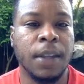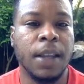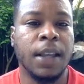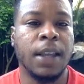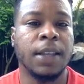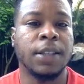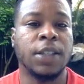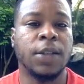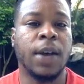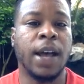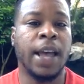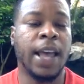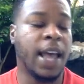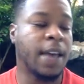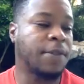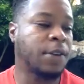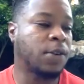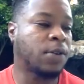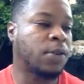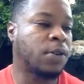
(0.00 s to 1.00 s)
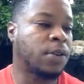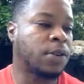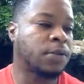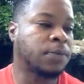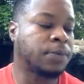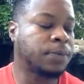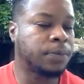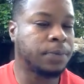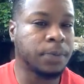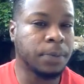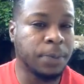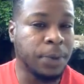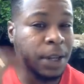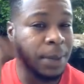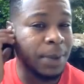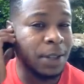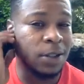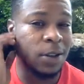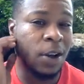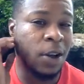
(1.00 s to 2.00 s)
And so I have it on pretty
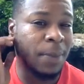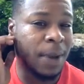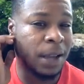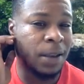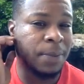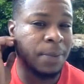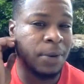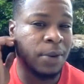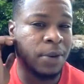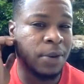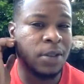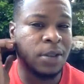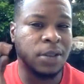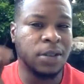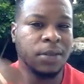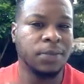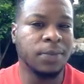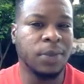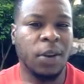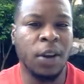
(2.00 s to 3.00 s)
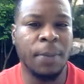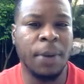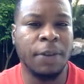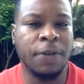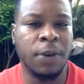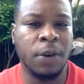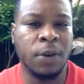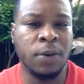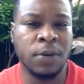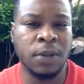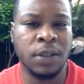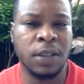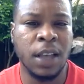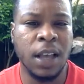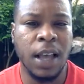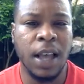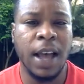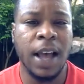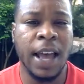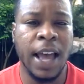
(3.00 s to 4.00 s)
much all my computers, all my phones.
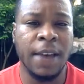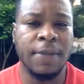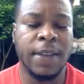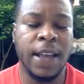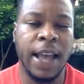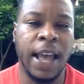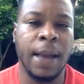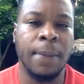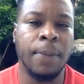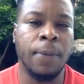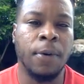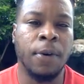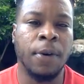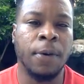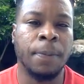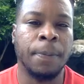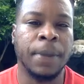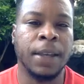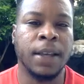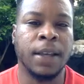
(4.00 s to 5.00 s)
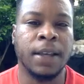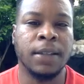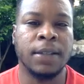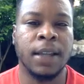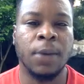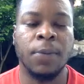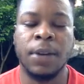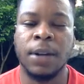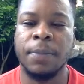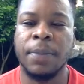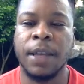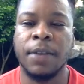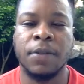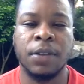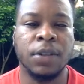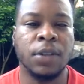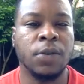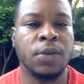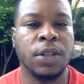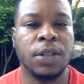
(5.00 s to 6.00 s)
I have the app on because I want to be able
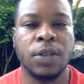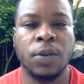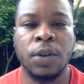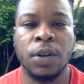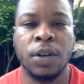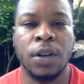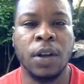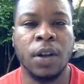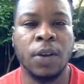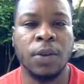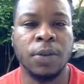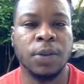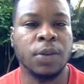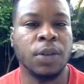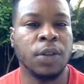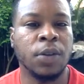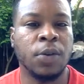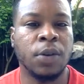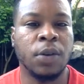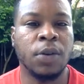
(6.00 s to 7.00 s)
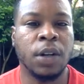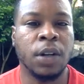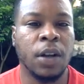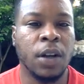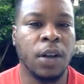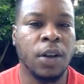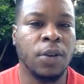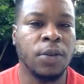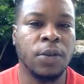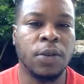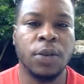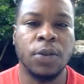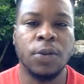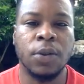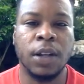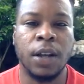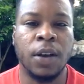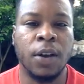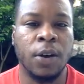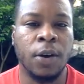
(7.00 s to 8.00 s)
to do this on the go. You can do it on the go, you can do
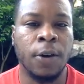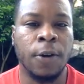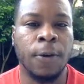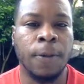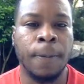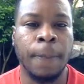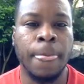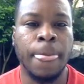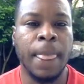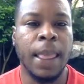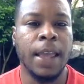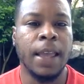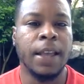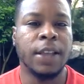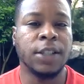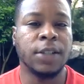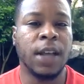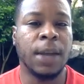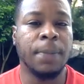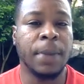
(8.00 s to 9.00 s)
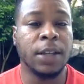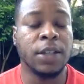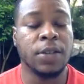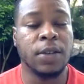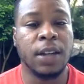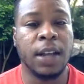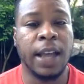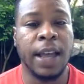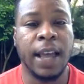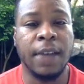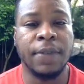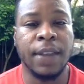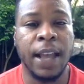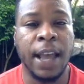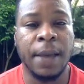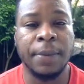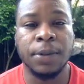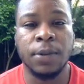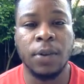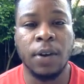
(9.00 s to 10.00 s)
it at home. And so I make sure that I have the
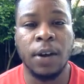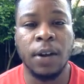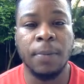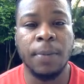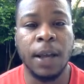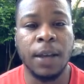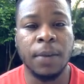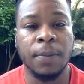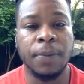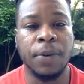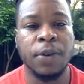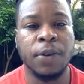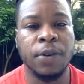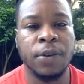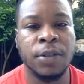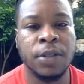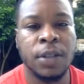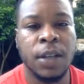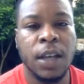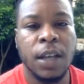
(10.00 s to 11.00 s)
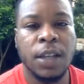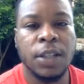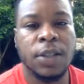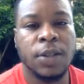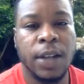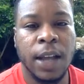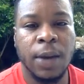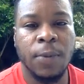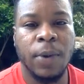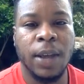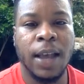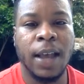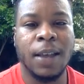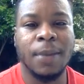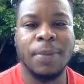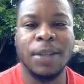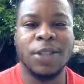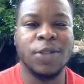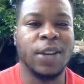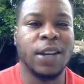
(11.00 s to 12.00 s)
apps on all of my computers so that way I
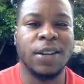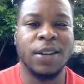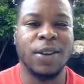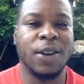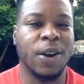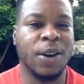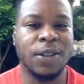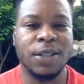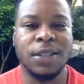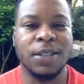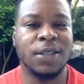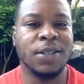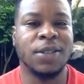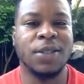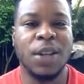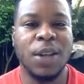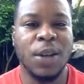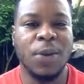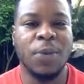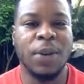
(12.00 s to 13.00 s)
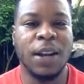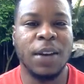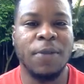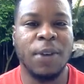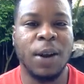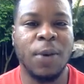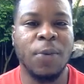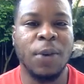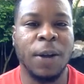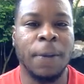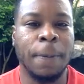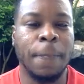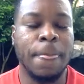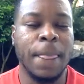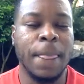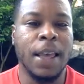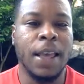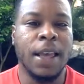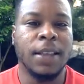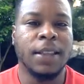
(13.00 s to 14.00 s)
can be trading currencies whenever I want.
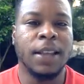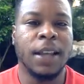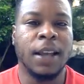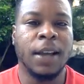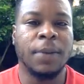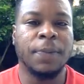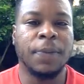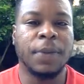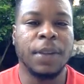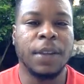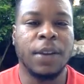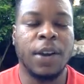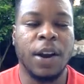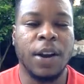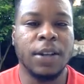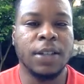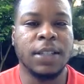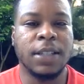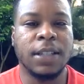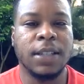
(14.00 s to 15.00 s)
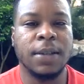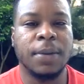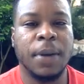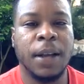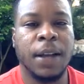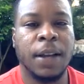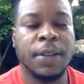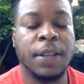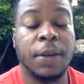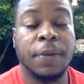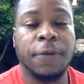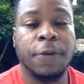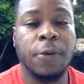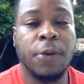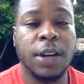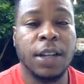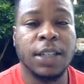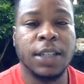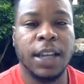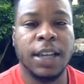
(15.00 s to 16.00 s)
The
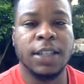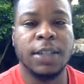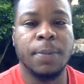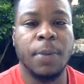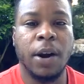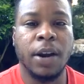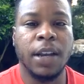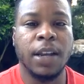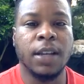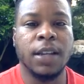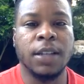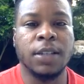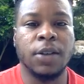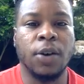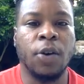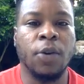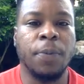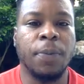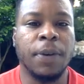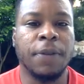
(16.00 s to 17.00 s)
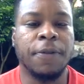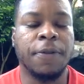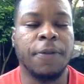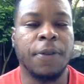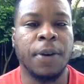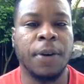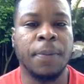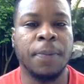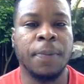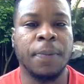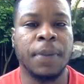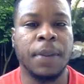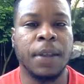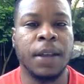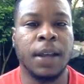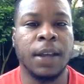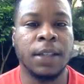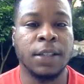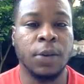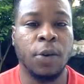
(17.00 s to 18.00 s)
foreign exchange market is open
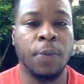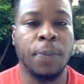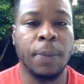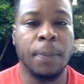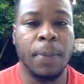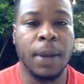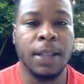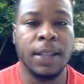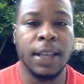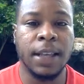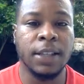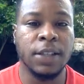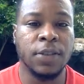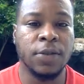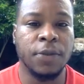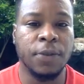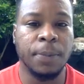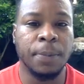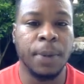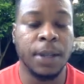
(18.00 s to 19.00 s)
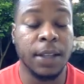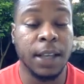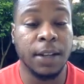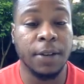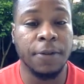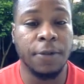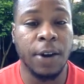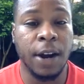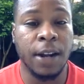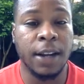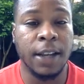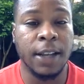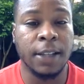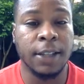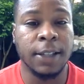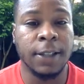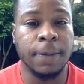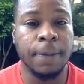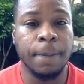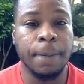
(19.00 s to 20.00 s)
it's open Monday to
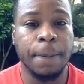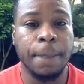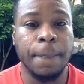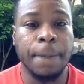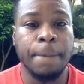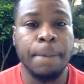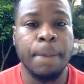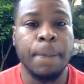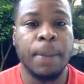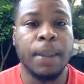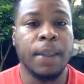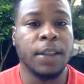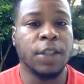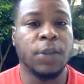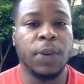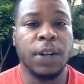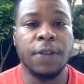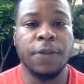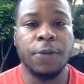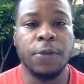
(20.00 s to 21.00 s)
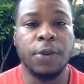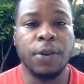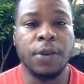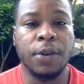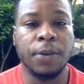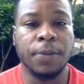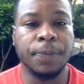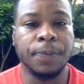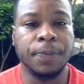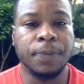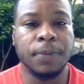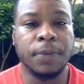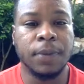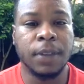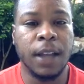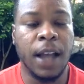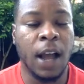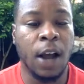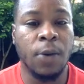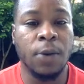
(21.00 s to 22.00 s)
Fridays, 24
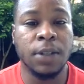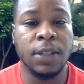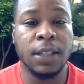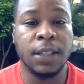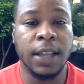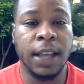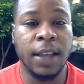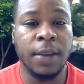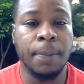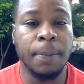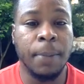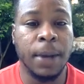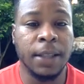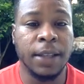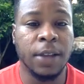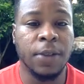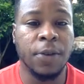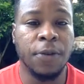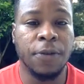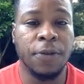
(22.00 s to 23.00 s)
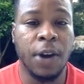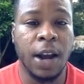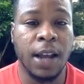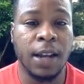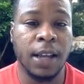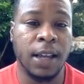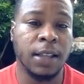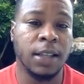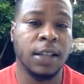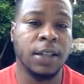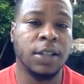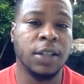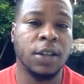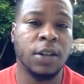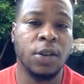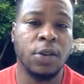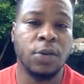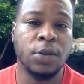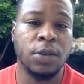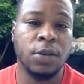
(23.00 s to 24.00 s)
hours a day, Monday through Friday, and then it's
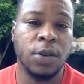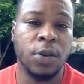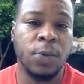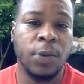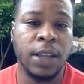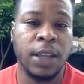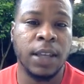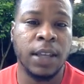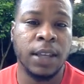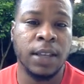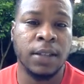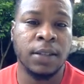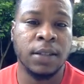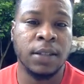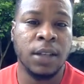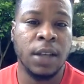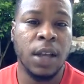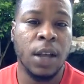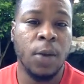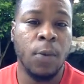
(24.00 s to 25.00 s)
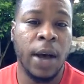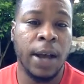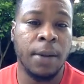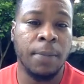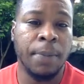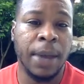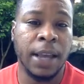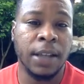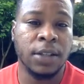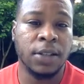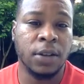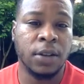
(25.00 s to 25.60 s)
closed on the weekends while the banks are